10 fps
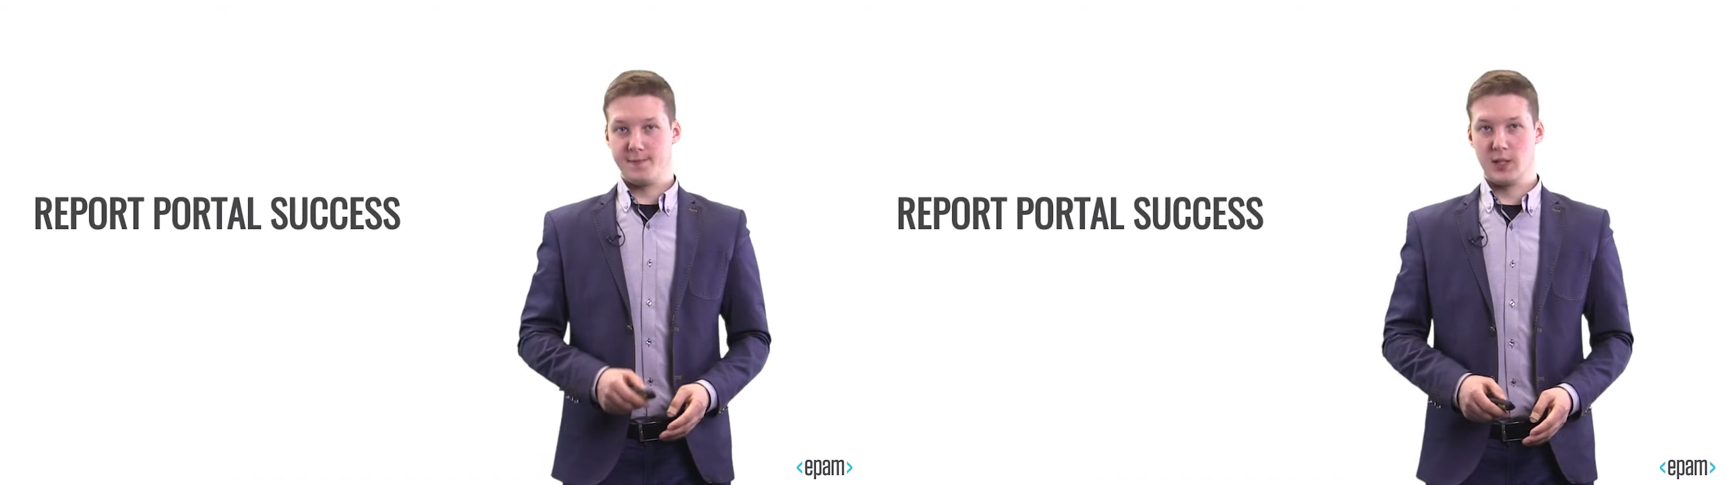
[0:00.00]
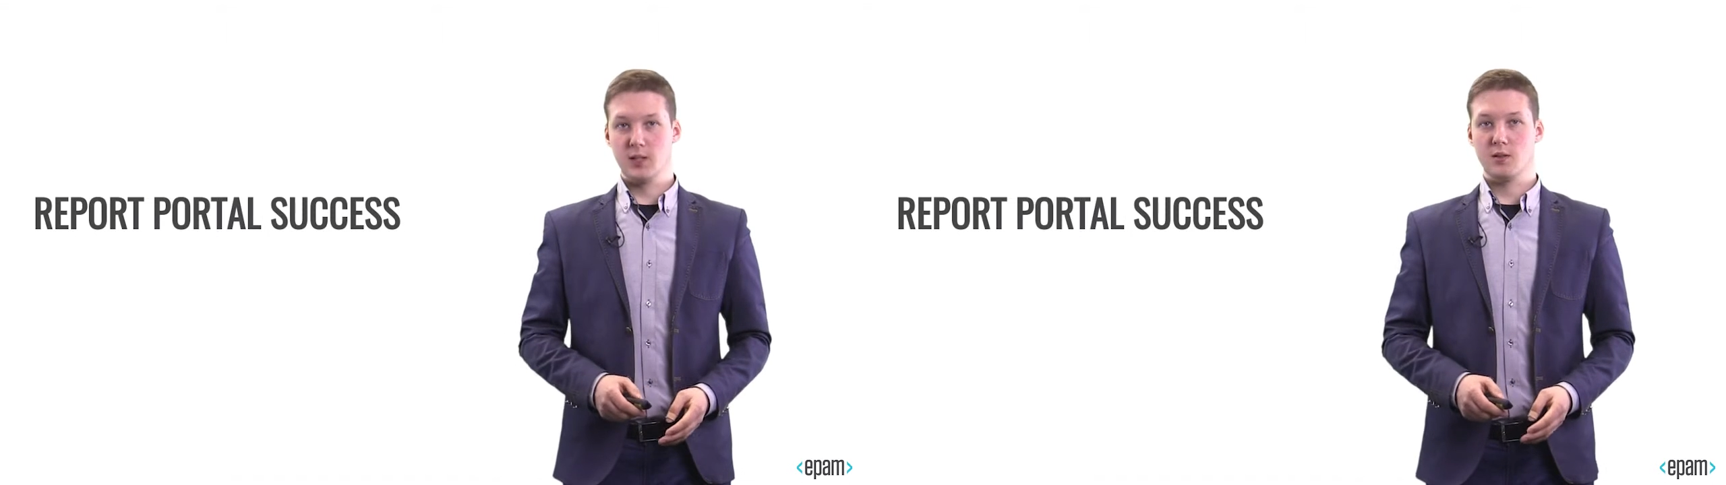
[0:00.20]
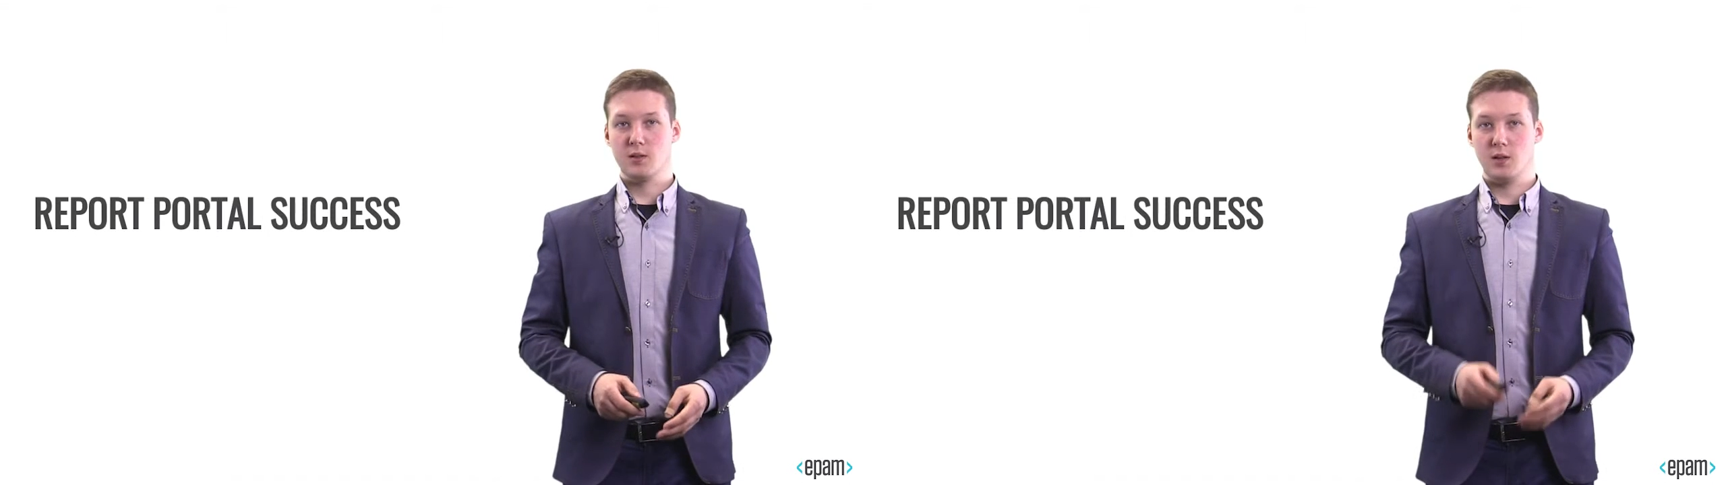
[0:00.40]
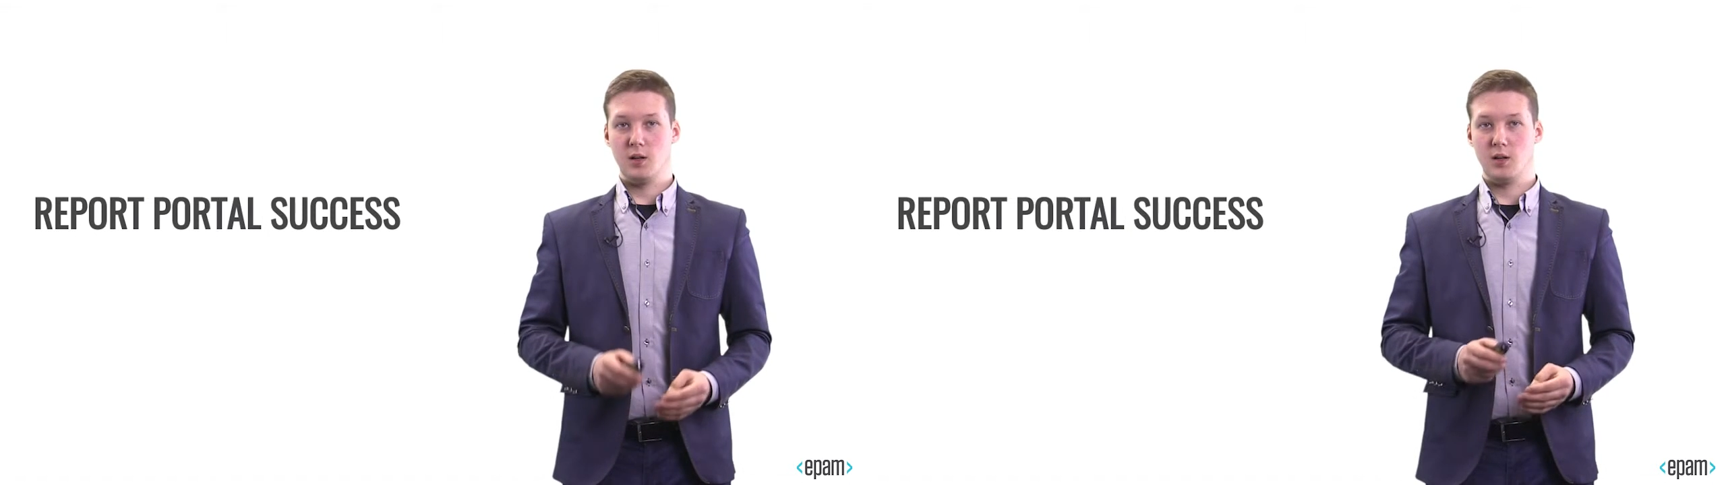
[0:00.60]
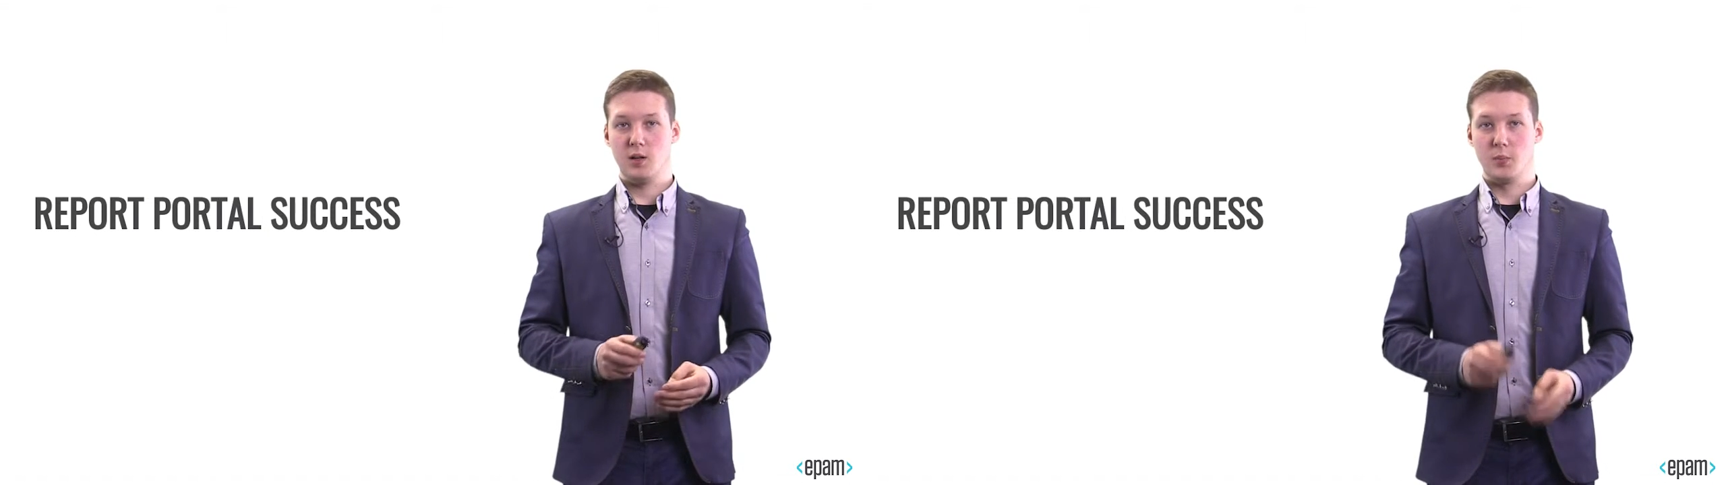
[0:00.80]
think
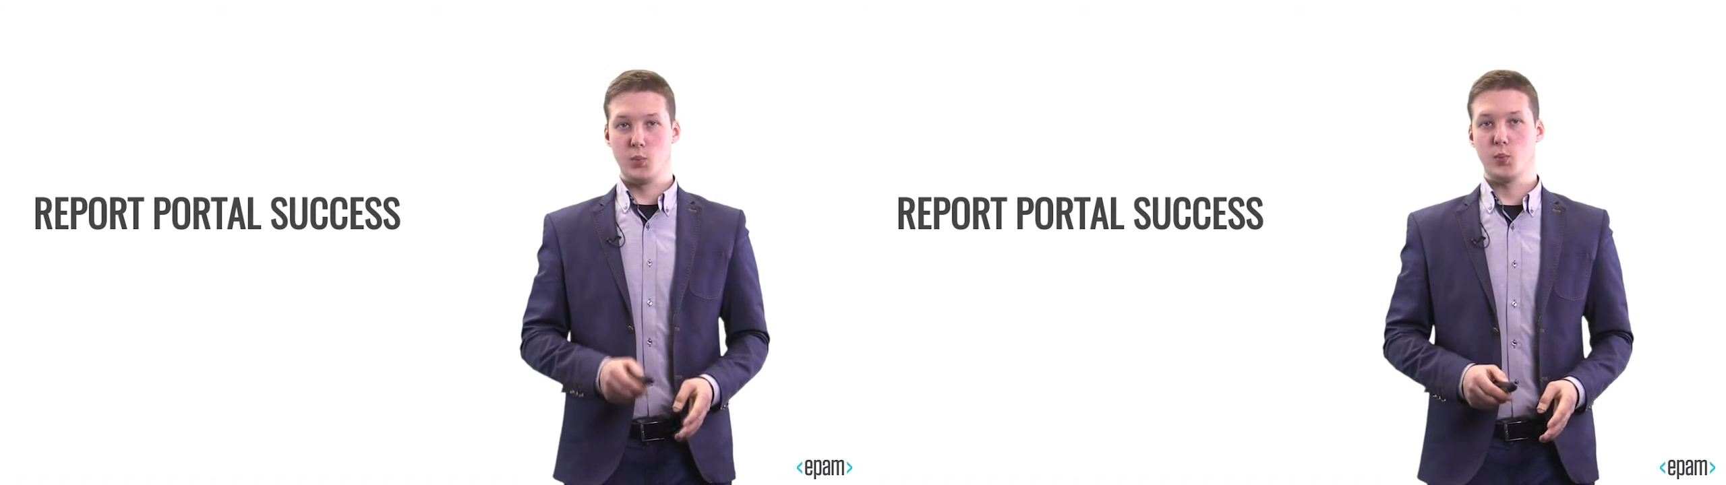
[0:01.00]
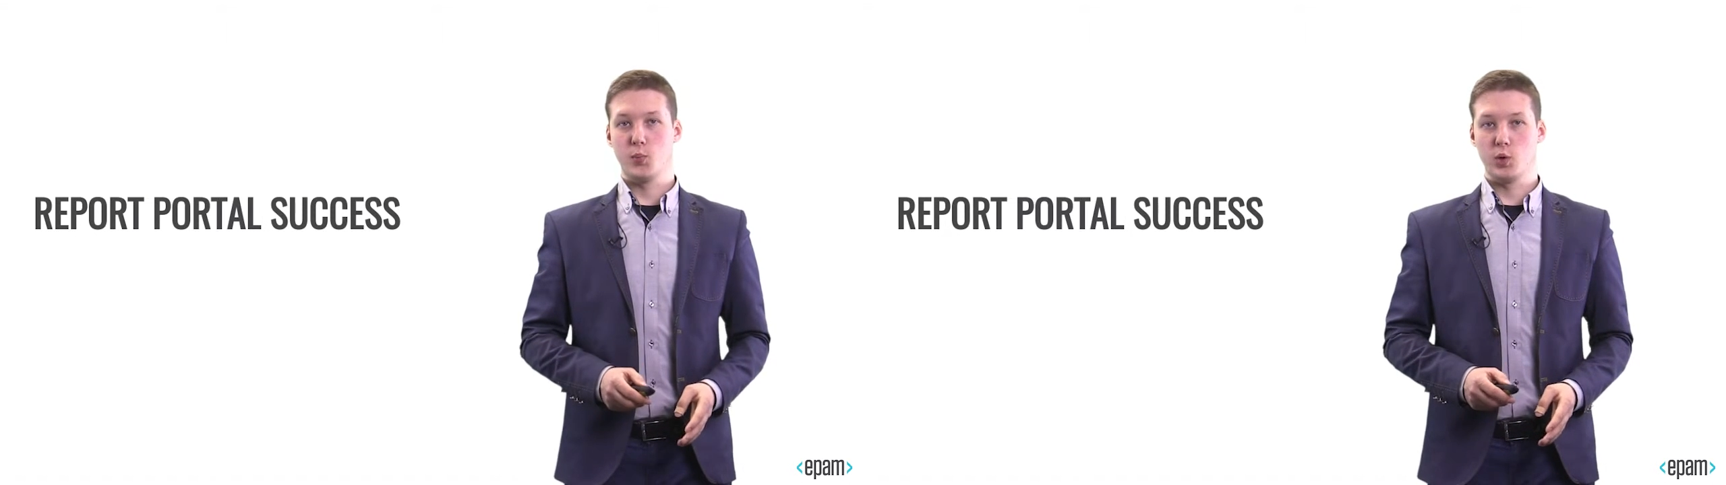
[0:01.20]
Report